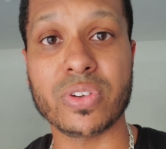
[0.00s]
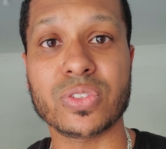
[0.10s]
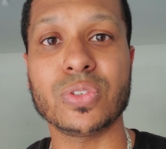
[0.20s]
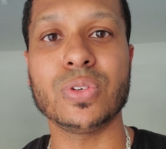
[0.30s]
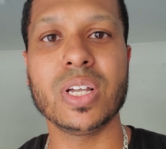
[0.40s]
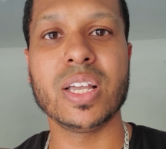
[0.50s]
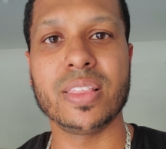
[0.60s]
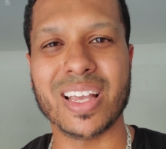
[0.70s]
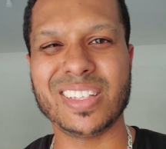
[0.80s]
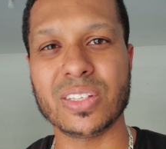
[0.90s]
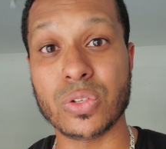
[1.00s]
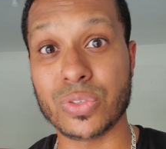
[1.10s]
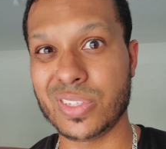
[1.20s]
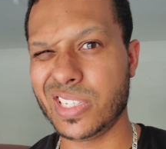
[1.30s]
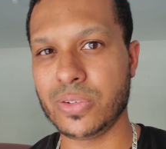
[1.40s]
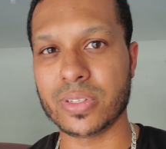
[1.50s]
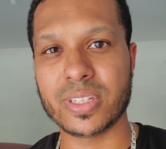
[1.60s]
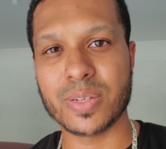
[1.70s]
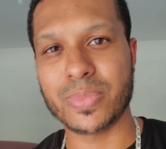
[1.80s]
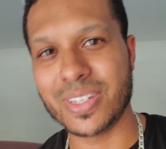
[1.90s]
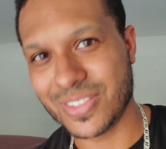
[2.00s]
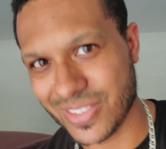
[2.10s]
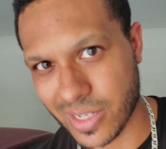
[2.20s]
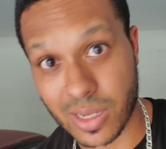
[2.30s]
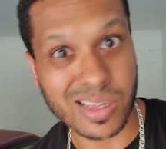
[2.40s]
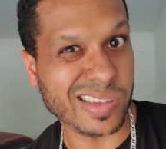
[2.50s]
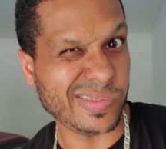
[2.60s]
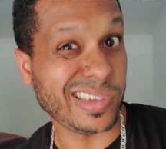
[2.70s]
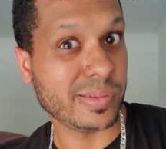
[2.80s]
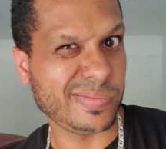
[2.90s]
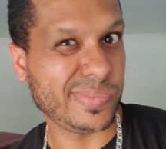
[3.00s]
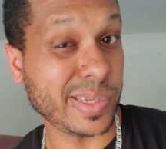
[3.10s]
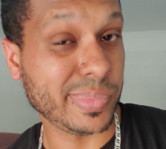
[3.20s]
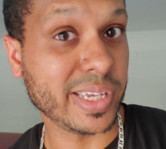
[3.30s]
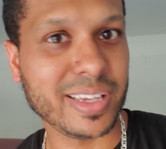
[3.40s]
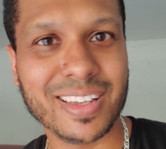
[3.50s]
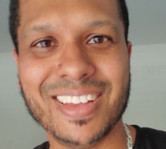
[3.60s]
So that's a little secret tip, Easter egg. Blink, blink.